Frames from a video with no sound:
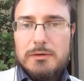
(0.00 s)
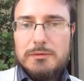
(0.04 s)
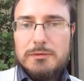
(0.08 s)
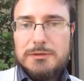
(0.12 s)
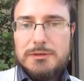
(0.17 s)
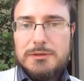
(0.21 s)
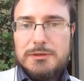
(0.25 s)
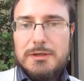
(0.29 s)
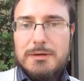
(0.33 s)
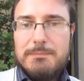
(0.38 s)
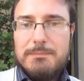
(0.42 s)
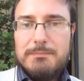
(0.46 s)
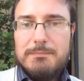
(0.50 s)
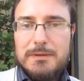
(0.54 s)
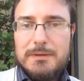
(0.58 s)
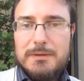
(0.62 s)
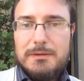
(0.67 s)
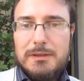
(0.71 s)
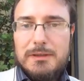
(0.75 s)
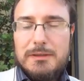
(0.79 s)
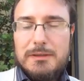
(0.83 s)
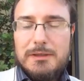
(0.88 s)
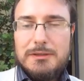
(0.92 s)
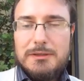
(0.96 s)
there
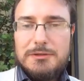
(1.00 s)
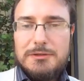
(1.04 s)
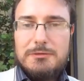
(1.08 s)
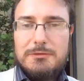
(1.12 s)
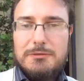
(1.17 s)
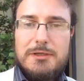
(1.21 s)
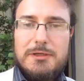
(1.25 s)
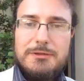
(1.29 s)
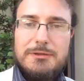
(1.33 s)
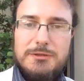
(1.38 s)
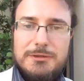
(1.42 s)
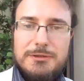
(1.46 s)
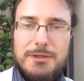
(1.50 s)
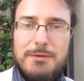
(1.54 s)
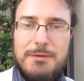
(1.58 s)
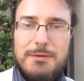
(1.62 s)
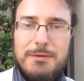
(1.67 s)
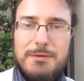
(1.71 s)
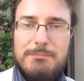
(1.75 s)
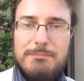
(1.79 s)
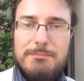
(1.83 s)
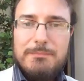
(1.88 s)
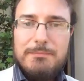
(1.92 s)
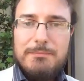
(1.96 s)
were some,
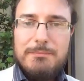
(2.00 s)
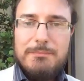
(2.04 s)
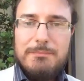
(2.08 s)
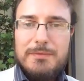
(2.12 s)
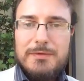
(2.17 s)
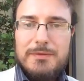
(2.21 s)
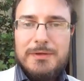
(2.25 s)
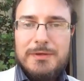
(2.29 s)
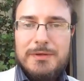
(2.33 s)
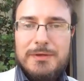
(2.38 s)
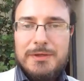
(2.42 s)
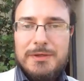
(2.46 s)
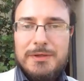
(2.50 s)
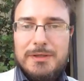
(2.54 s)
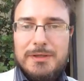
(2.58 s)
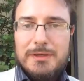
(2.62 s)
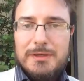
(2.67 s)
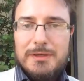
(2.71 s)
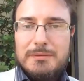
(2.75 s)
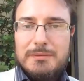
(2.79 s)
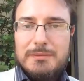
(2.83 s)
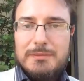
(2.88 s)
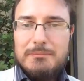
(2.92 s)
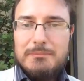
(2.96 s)
and I stress
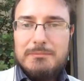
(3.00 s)
some,